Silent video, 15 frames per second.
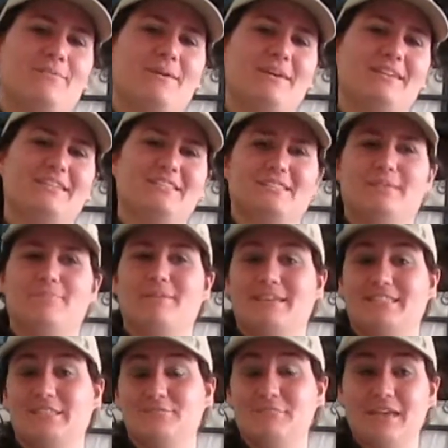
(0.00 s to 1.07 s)
what is the
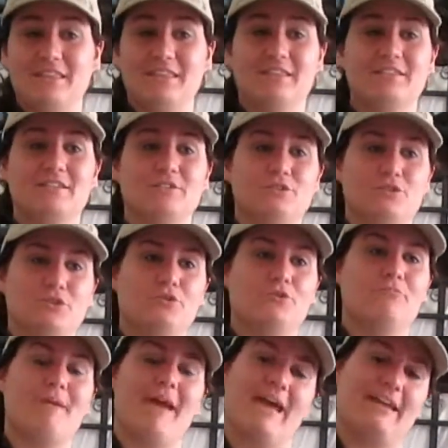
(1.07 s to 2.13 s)
best method to
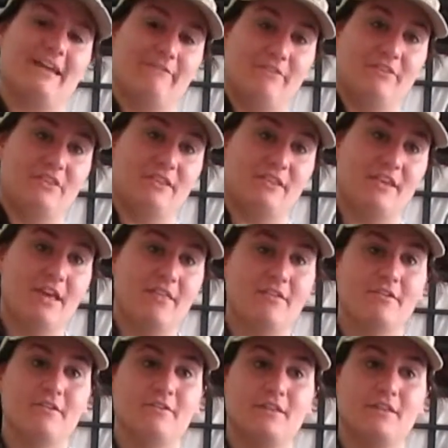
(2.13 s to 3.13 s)
pack everything together,